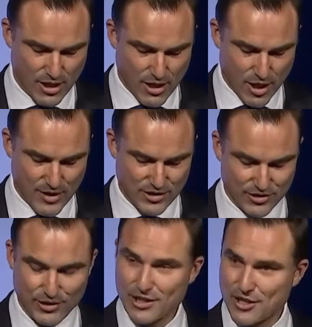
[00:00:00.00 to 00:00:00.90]
I mentioned
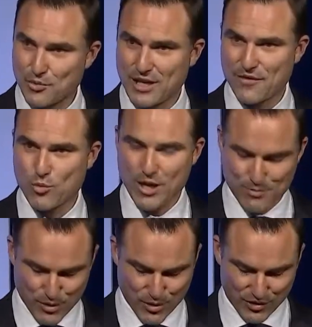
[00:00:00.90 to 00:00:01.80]
earlier that we have a
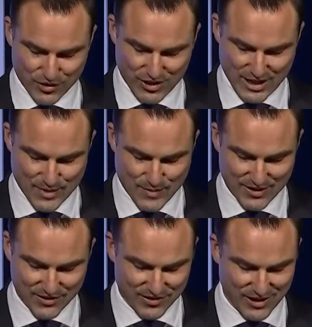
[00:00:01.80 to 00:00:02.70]
one-person team, our
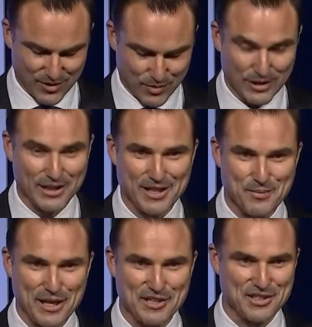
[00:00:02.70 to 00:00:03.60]
sustainability
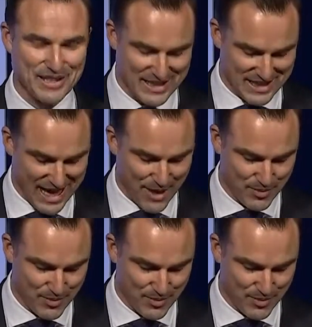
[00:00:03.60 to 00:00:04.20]
manager, Lee Gapp,